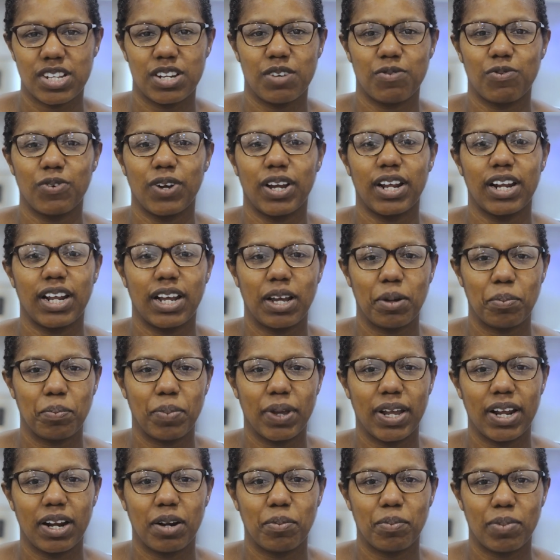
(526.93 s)
And if we're going to
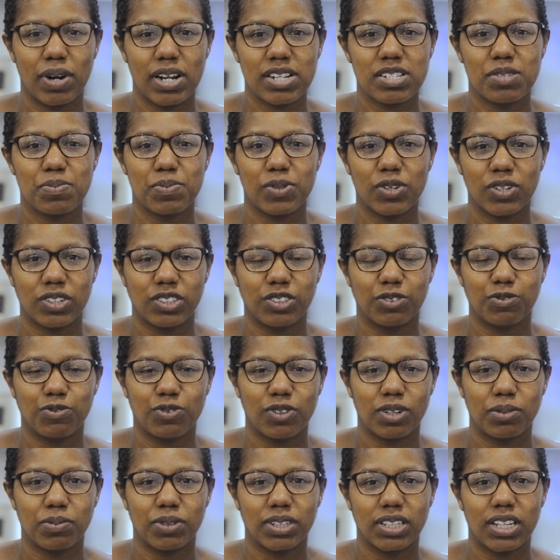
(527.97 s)
compare breast milk to
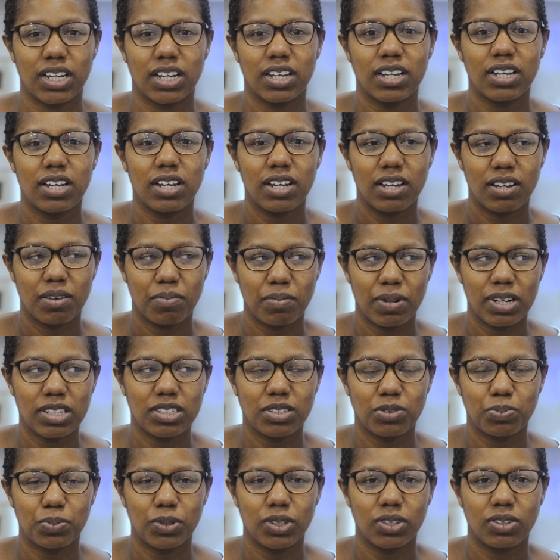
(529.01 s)
formula,
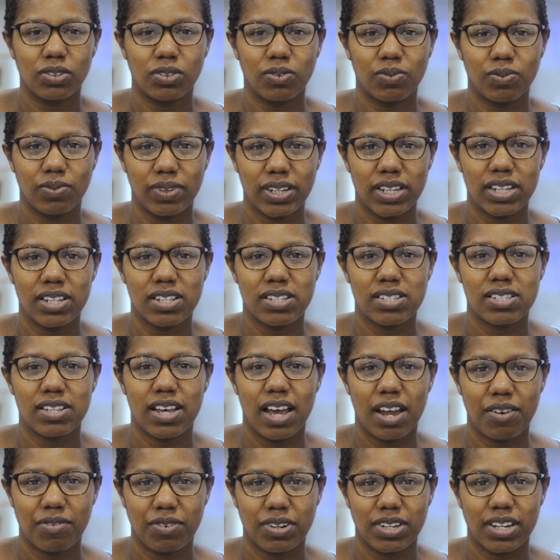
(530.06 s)
breast milk wins
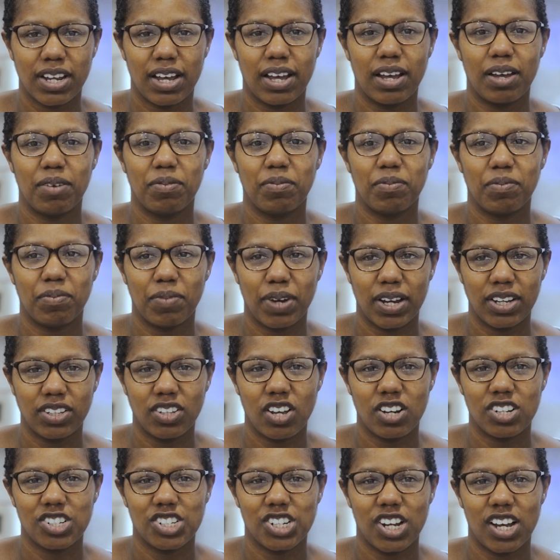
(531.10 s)
every time by a
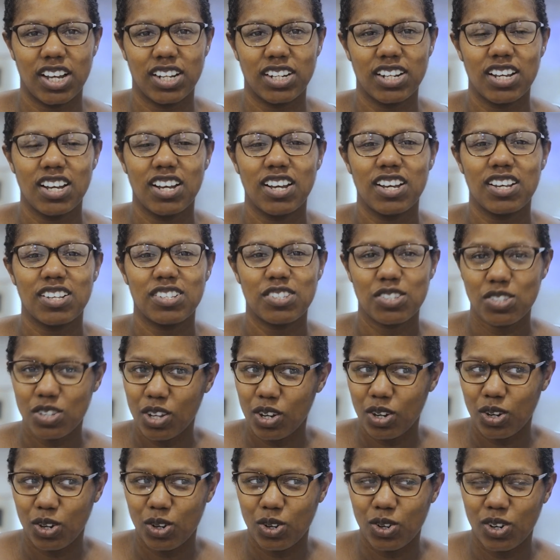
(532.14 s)
long shot.
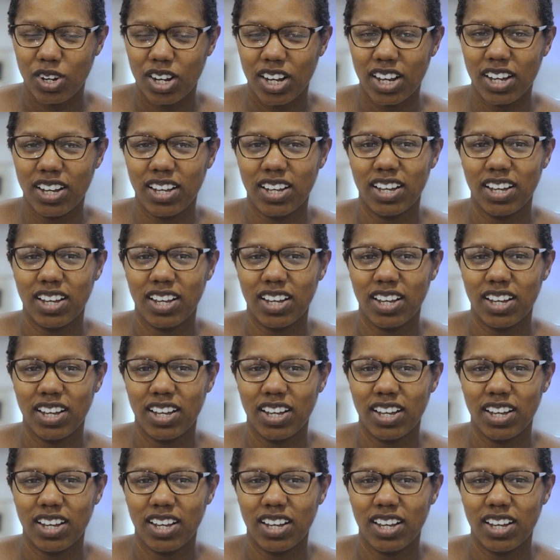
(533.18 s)
So